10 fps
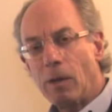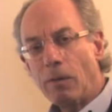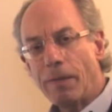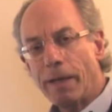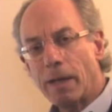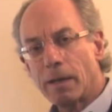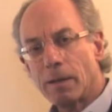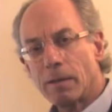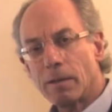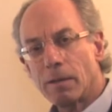don't think
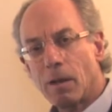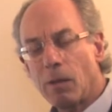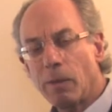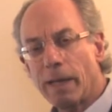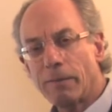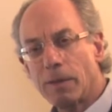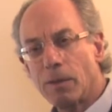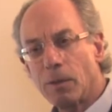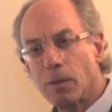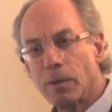all we have to
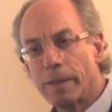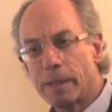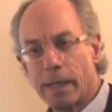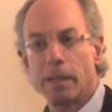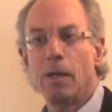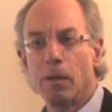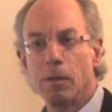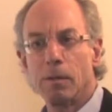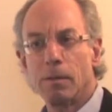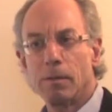do is let
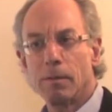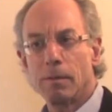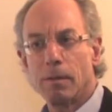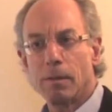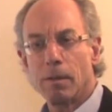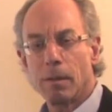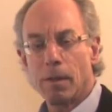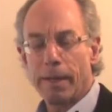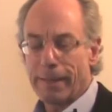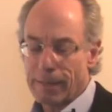go.
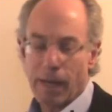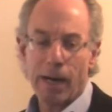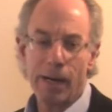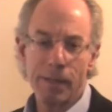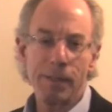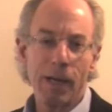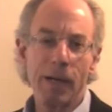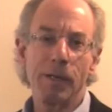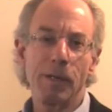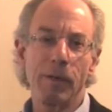It's
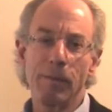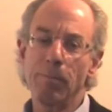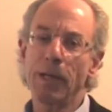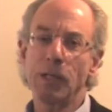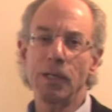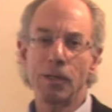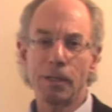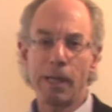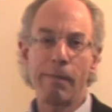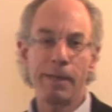hard to do. It's much
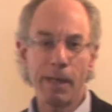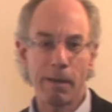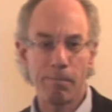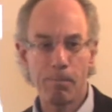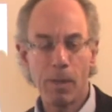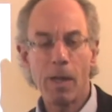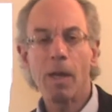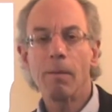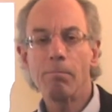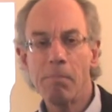easier said than done.
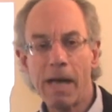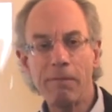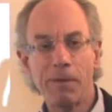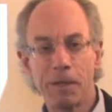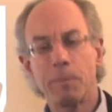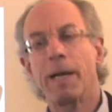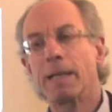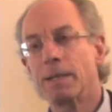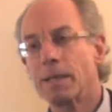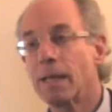Mindfulness
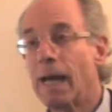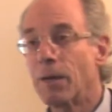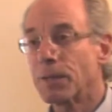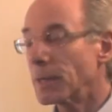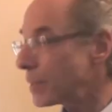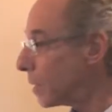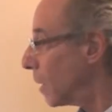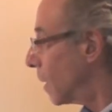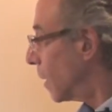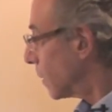practice allows us
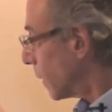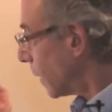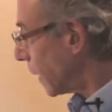to